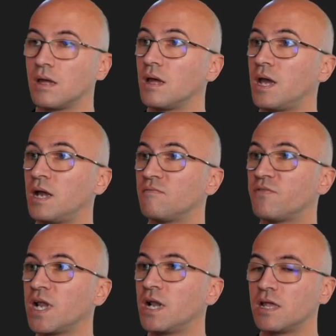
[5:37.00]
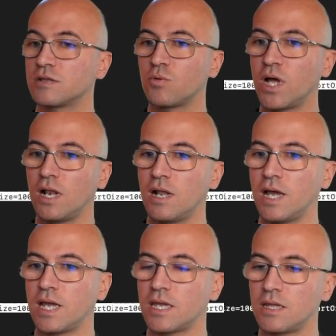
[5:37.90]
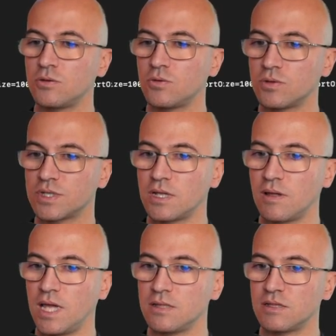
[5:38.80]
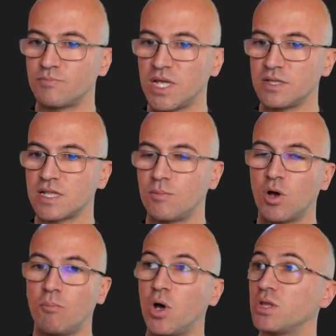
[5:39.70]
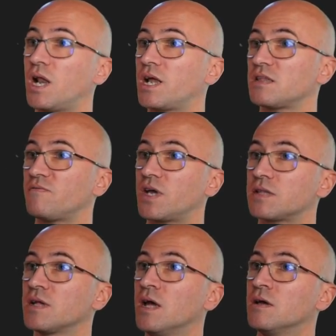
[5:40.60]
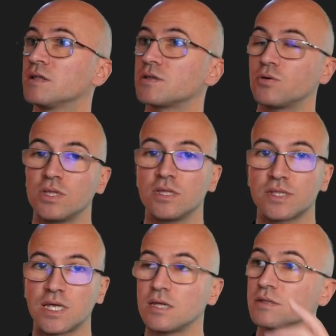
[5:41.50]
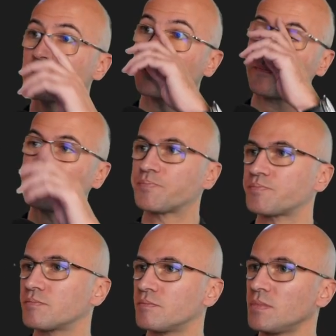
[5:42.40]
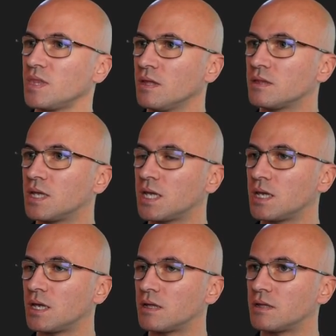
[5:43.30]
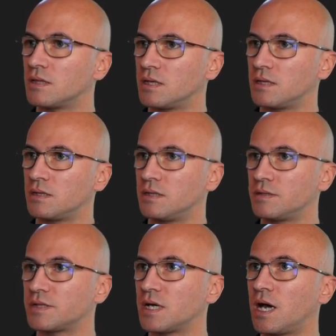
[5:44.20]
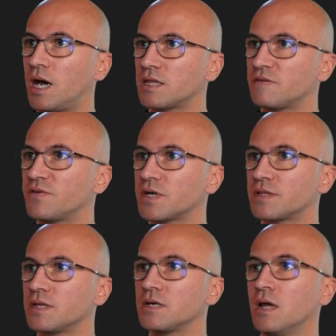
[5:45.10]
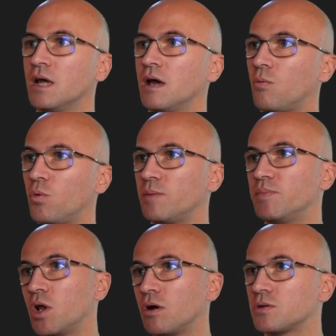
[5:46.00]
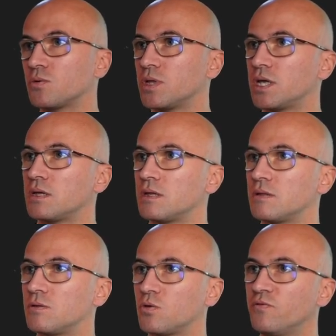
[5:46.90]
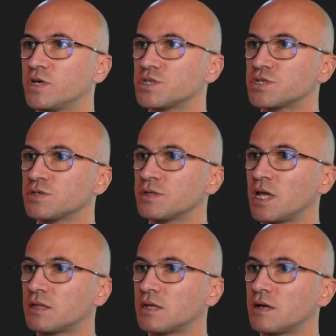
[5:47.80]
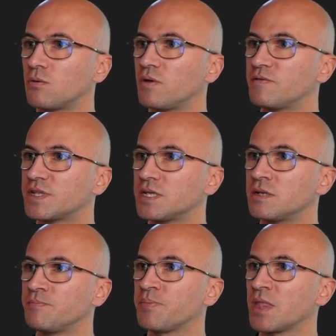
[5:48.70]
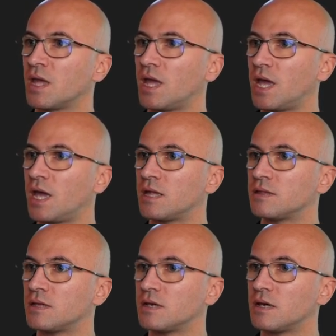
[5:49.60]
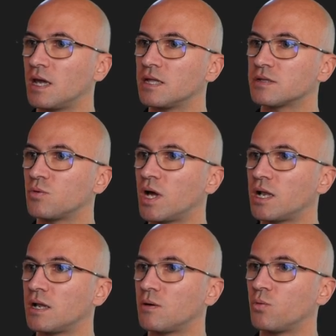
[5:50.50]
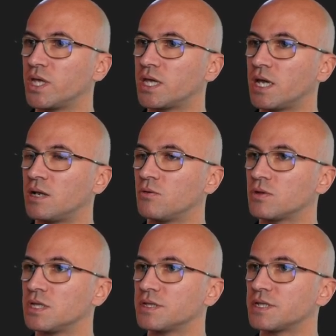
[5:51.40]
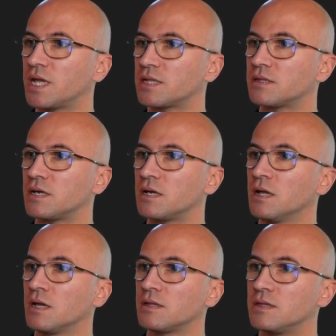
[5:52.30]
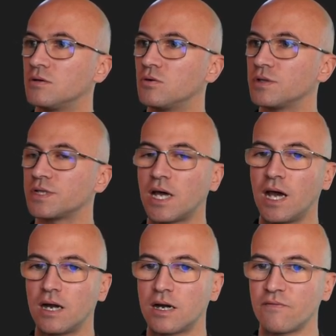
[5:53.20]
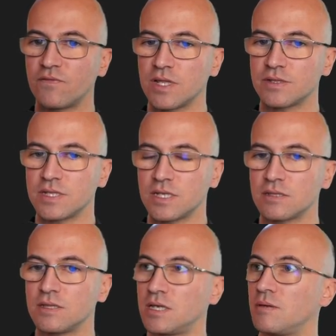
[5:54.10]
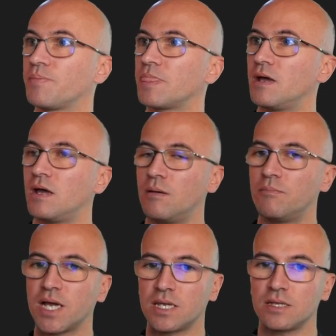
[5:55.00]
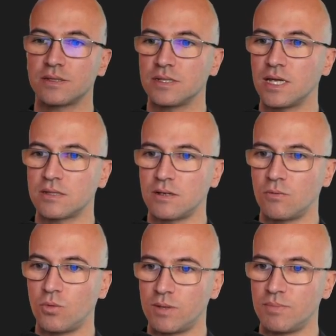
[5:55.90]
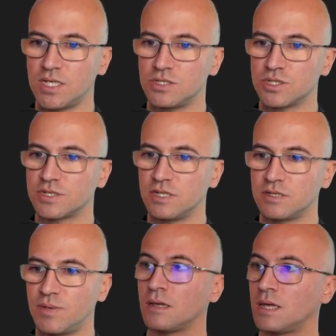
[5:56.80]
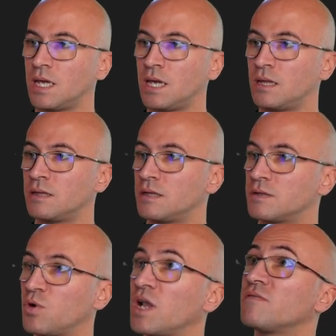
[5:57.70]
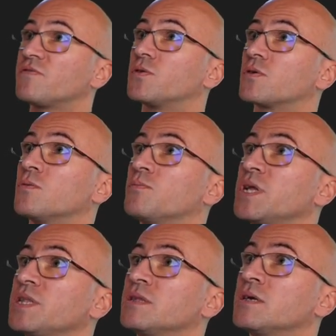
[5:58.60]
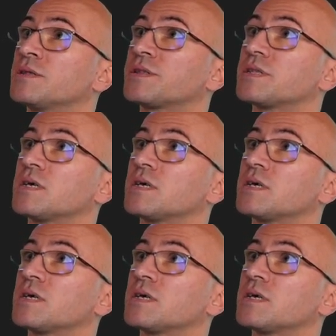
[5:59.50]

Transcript: And finally as well I can use and display some model artifacts. So in this case the, the, this artifact will belong to the two version that uh, we've seen and uh, as well uh, we can notice that uh, those are referencing the uh, buckets that we've been just displaying and as well for completeness